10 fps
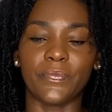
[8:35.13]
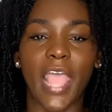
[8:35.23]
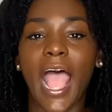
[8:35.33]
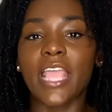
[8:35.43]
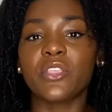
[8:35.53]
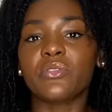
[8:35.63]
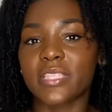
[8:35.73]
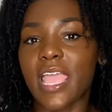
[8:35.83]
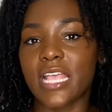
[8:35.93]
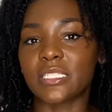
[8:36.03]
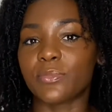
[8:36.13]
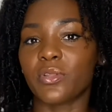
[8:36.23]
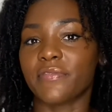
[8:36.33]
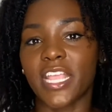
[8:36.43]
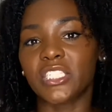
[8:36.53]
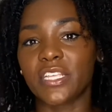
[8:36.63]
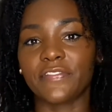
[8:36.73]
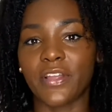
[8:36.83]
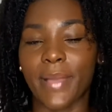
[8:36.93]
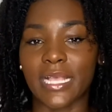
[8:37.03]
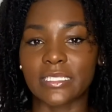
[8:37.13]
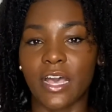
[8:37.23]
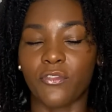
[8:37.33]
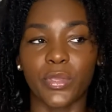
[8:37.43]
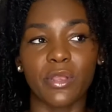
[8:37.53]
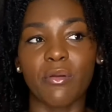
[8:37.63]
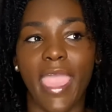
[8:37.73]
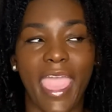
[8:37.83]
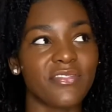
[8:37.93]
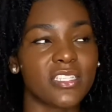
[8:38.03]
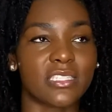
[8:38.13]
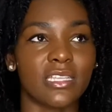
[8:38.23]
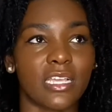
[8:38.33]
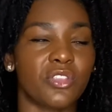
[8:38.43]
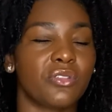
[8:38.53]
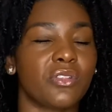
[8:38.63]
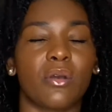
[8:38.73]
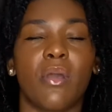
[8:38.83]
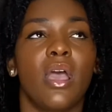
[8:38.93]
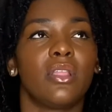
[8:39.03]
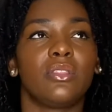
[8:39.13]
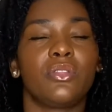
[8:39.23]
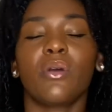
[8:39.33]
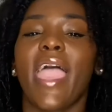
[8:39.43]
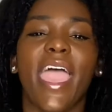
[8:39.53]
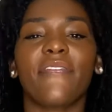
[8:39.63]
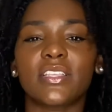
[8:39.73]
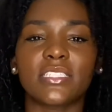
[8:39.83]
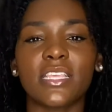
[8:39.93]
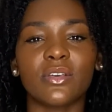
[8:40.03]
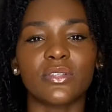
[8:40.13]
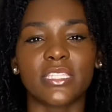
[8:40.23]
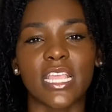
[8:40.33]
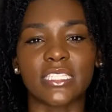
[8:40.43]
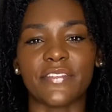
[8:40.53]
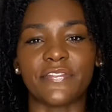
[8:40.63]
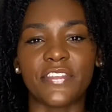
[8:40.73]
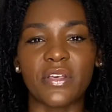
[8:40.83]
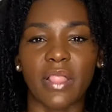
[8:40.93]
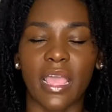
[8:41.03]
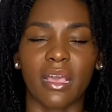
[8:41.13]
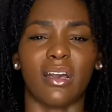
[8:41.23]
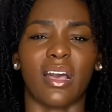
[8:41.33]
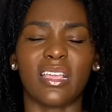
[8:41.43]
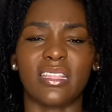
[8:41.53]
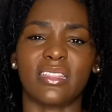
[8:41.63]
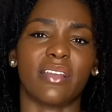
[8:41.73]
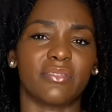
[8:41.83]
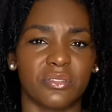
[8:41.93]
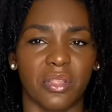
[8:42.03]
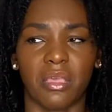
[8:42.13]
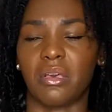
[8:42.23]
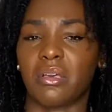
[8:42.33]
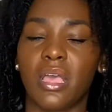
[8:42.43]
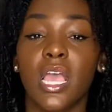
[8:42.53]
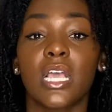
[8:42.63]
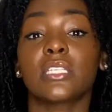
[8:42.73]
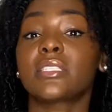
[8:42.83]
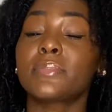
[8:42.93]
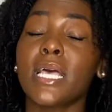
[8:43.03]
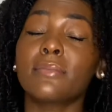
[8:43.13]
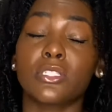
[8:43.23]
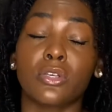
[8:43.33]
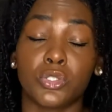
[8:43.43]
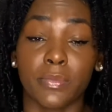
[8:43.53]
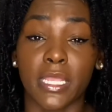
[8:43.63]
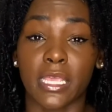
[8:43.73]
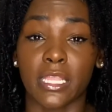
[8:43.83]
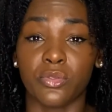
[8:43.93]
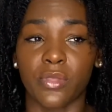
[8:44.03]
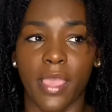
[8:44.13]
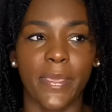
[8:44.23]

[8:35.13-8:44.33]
I use that as motivation for myself. We don't have to look at, you know, you don't have to see those things and feel like, oh, I can never do that. Ugh. Because sometimes social media can do that.